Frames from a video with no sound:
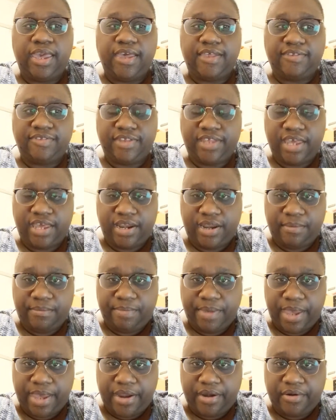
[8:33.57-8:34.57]
it's
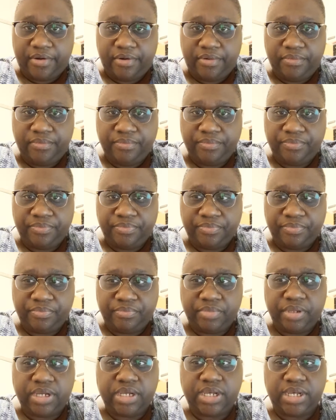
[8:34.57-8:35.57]
getting better.
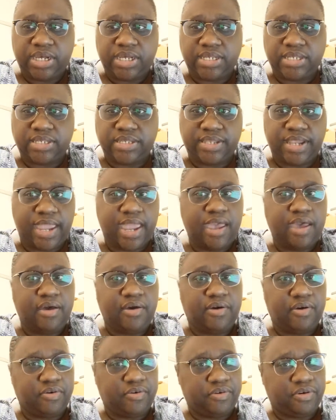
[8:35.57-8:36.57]
Because
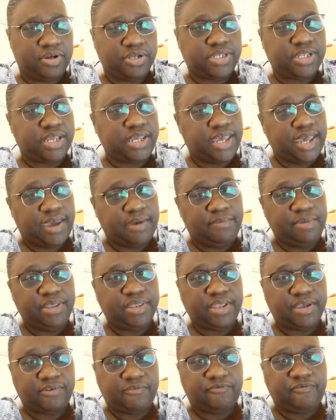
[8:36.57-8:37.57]
now, of course, they gave
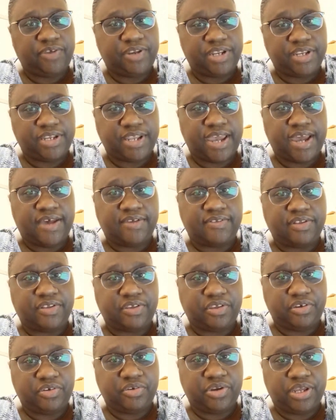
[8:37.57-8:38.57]
me the
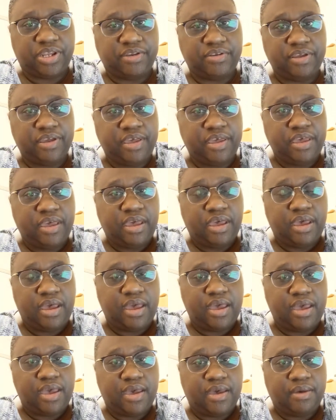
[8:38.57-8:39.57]
50,000 unit
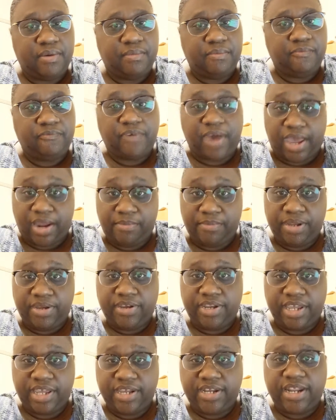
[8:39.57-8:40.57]

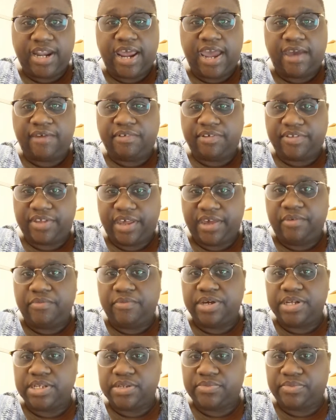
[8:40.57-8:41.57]
vitamin D that I have to take
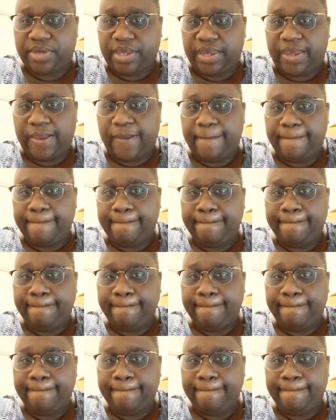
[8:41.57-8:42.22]
once a week.